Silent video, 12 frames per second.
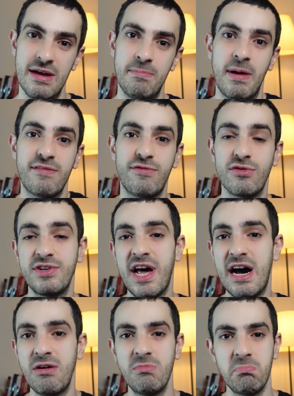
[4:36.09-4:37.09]
but for
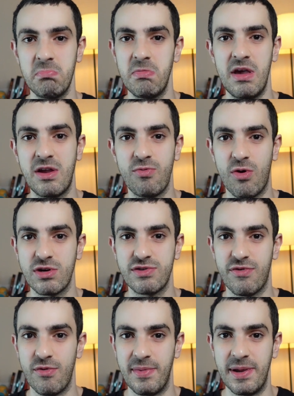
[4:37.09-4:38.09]
now, it works
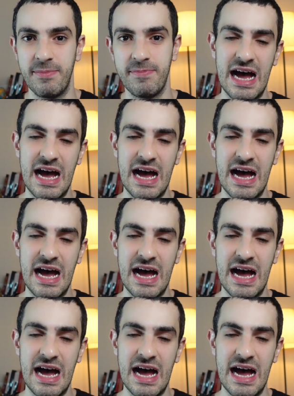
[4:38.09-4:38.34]
for me.